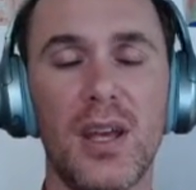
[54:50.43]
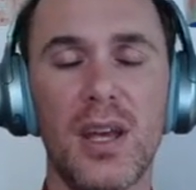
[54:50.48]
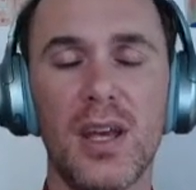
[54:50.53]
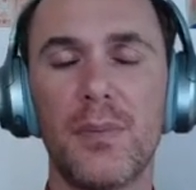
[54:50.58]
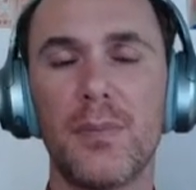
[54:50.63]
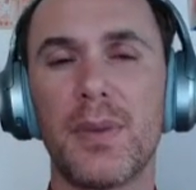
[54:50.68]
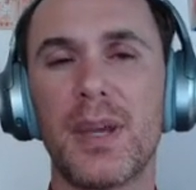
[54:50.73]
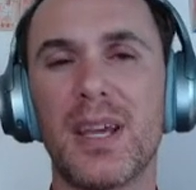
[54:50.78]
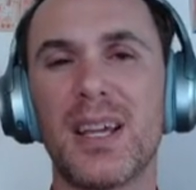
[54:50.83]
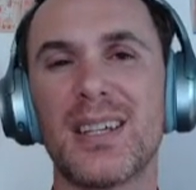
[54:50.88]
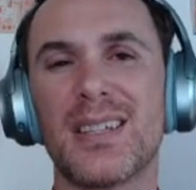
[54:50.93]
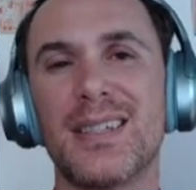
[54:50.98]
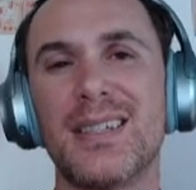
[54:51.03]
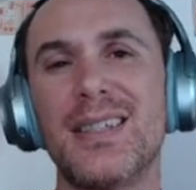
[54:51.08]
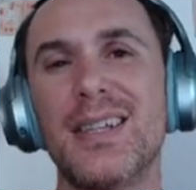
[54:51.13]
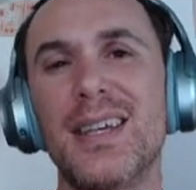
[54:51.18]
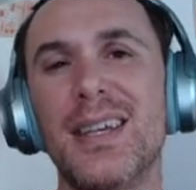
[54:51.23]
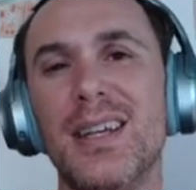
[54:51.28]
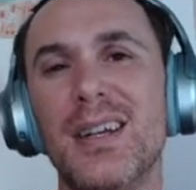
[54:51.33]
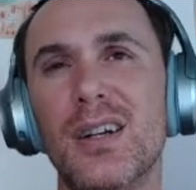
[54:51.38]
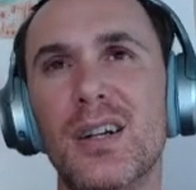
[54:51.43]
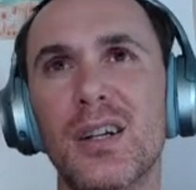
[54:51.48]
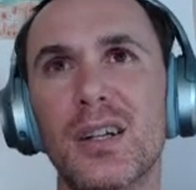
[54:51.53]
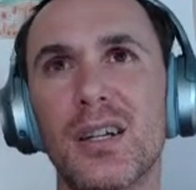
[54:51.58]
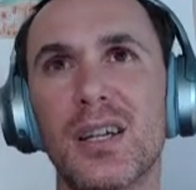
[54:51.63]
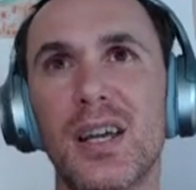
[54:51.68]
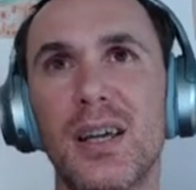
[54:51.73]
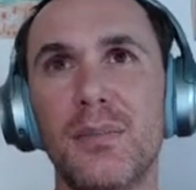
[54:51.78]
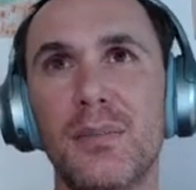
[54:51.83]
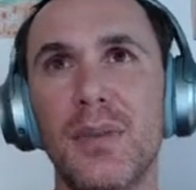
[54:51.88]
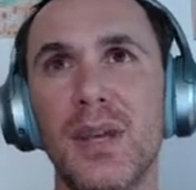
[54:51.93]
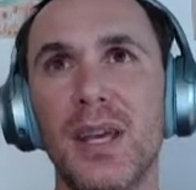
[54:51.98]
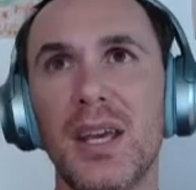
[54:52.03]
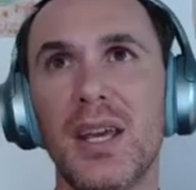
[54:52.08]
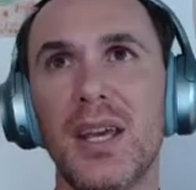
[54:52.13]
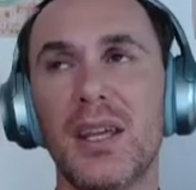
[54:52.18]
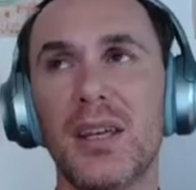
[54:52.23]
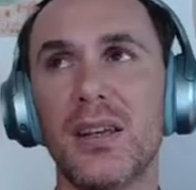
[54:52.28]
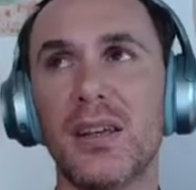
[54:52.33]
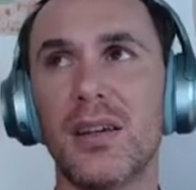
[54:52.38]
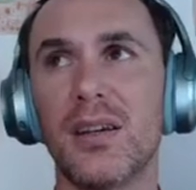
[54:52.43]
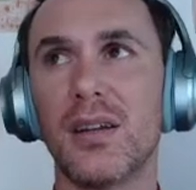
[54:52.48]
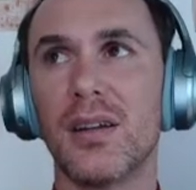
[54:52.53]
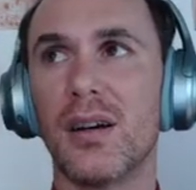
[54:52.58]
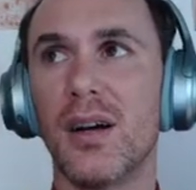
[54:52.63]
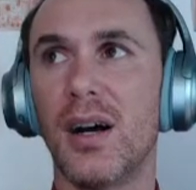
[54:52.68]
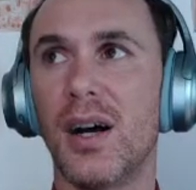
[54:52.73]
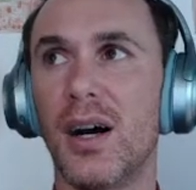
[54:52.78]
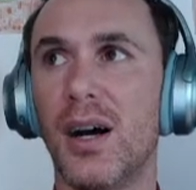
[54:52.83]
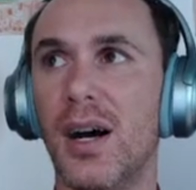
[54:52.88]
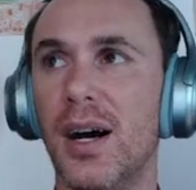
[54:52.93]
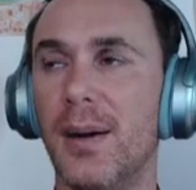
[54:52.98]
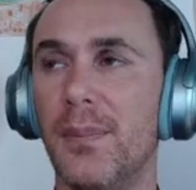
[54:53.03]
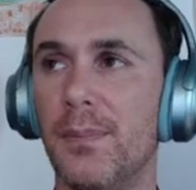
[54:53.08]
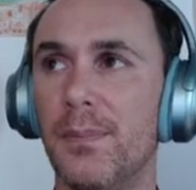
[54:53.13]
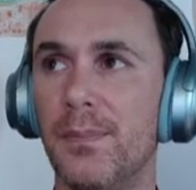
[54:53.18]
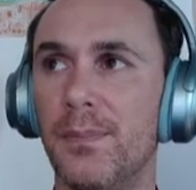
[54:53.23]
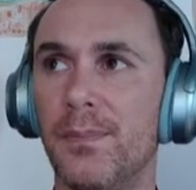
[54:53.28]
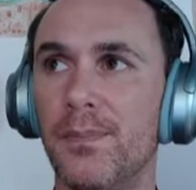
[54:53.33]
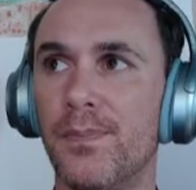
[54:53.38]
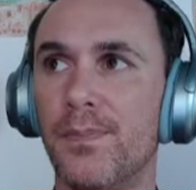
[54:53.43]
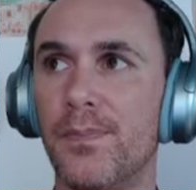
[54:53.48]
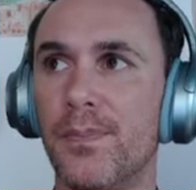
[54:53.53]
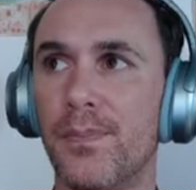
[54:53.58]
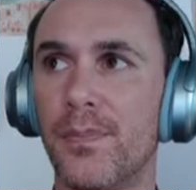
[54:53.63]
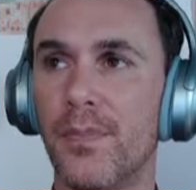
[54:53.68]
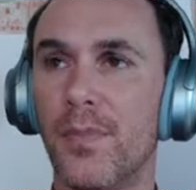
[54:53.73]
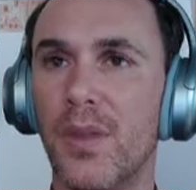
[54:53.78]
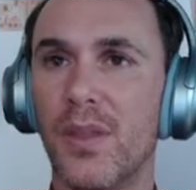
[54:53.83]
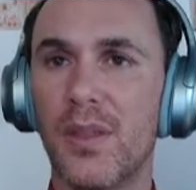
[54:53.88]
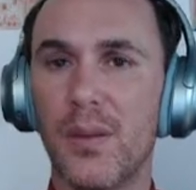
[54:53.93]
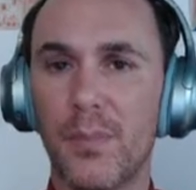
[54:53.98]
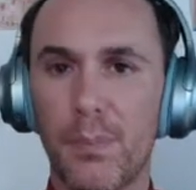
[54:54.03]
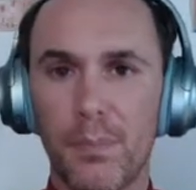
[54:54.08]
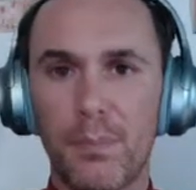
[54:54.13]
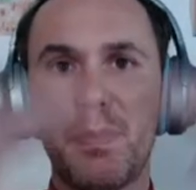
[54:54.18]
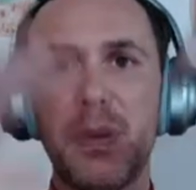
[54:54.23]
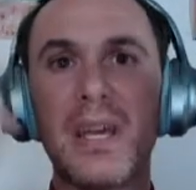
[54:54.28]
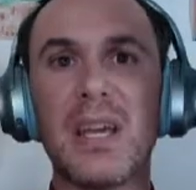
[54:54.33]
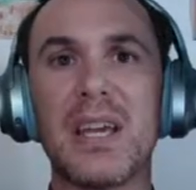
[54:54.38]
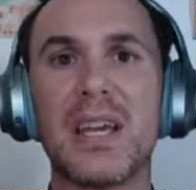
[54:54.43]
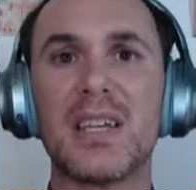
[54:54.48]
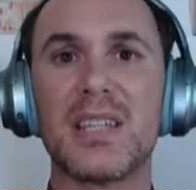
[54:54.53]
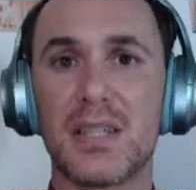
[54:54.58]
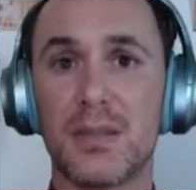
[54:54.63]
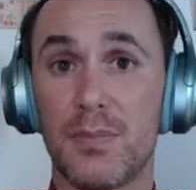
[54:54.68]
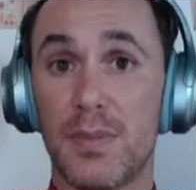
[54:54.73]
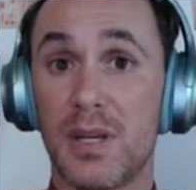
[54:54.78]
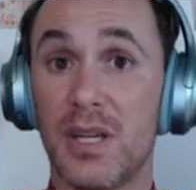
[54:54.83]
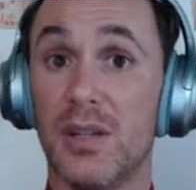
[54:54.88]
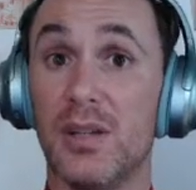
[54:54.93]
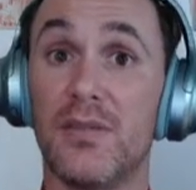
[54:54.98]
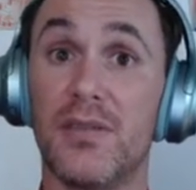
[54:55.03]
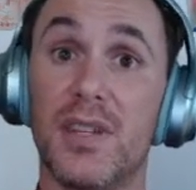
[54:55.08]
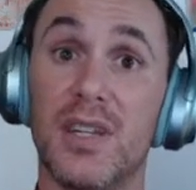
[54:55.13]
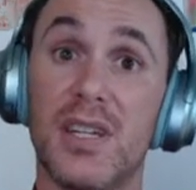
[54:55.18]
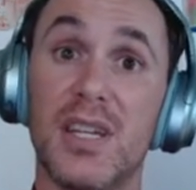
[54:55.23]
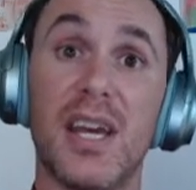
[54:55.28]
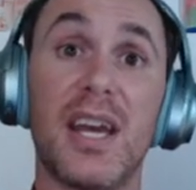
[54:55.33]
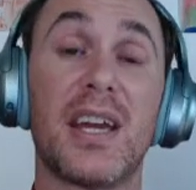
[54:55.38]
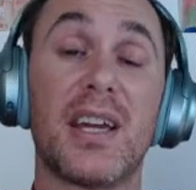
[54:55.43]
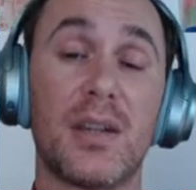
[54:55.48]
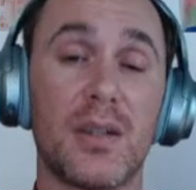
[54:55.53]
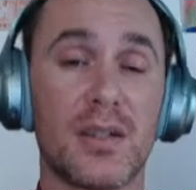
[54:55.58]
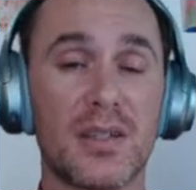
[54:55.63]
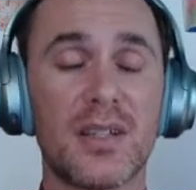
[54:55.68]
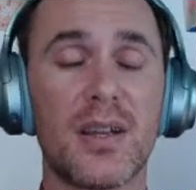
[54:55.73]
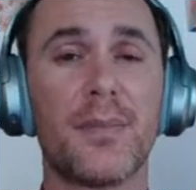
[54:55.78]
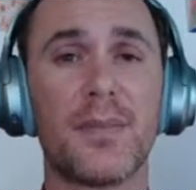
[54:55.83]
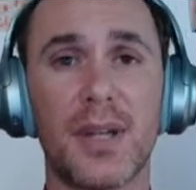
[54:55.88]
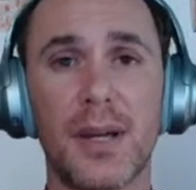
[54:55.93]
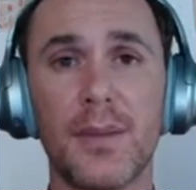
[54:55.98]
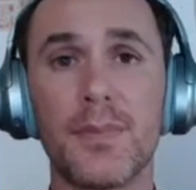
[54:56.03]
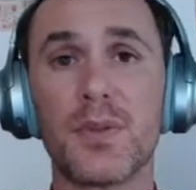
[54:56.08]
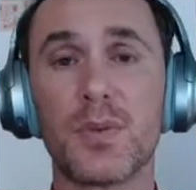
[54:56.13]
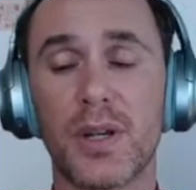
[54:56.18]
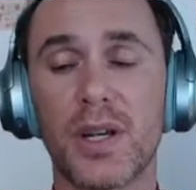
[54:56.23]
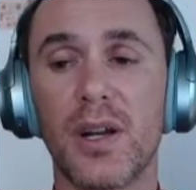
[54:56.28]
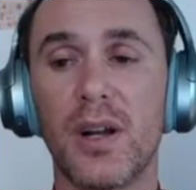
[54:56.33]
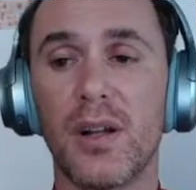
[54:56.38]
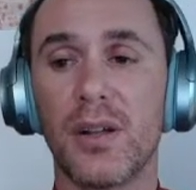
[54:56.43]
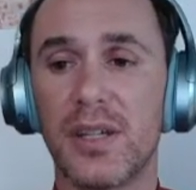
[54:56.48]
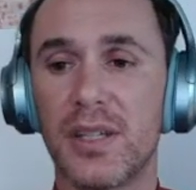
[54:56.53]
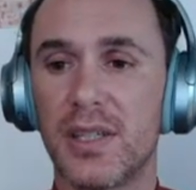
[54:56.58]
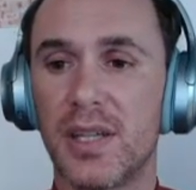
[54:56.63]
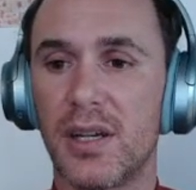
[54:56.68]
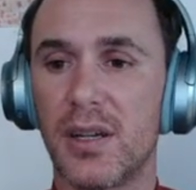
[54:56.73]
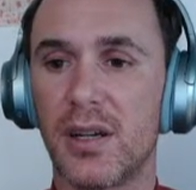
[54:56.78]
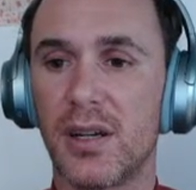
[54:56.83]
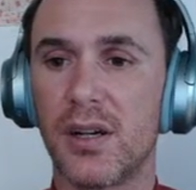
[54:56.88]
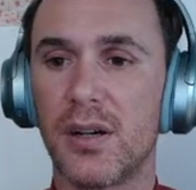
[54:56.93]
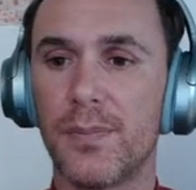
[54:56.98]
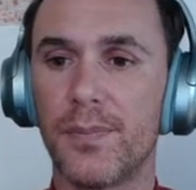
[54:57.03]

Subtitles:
because dinner can mean the the biggest meal of the day. Sometimes we call it dinner.